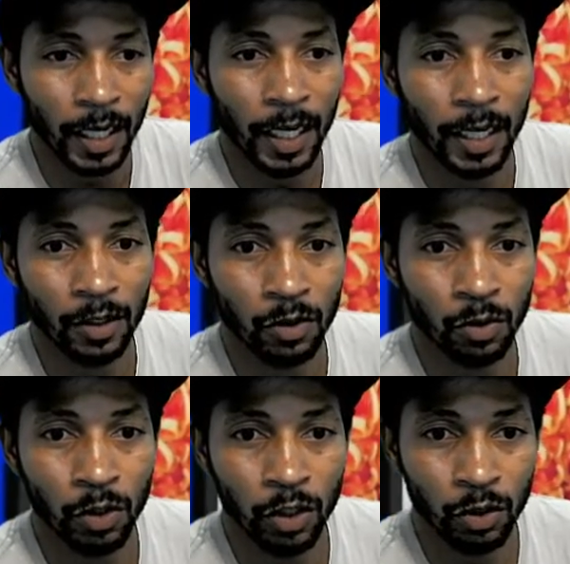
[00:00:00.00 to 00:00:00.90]
And as
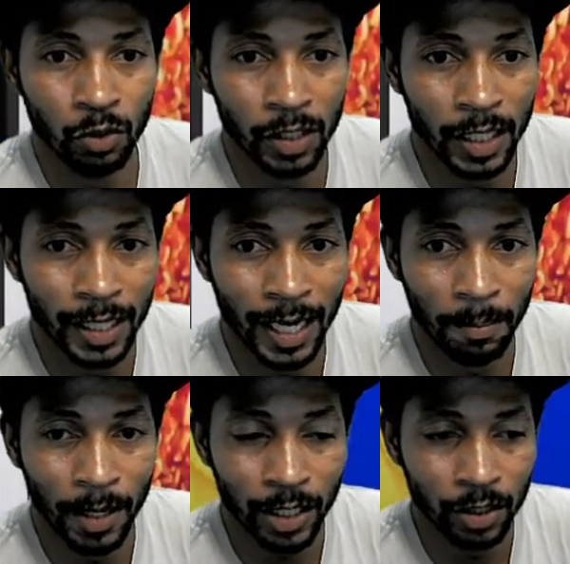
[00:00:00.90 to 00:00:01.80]
soon as you see
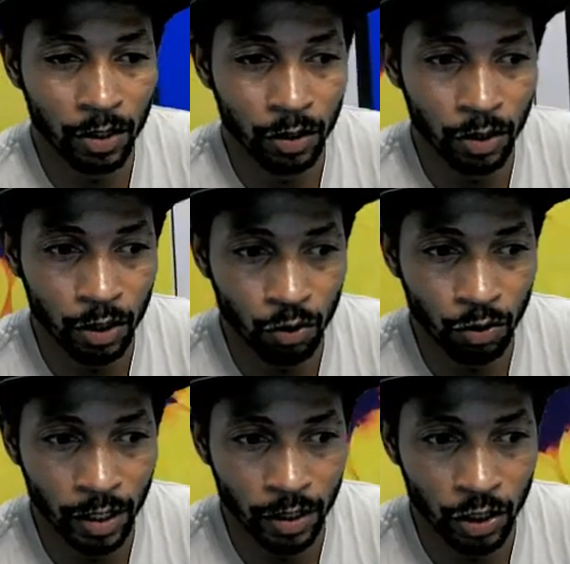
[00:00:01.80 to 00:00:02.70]
that picture, you can
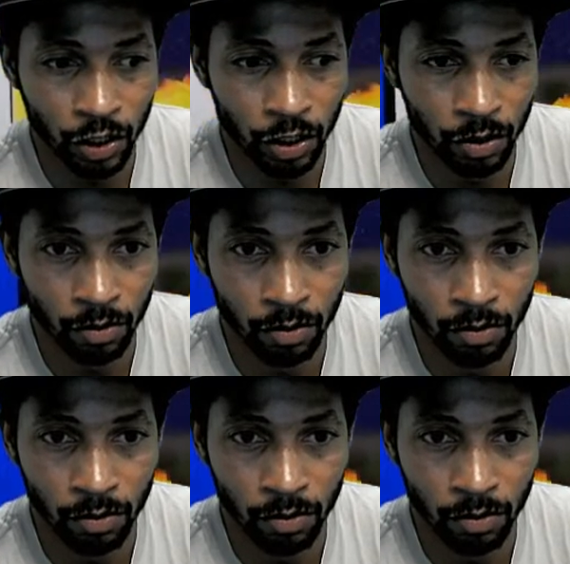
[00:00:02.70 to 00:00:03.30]
transition.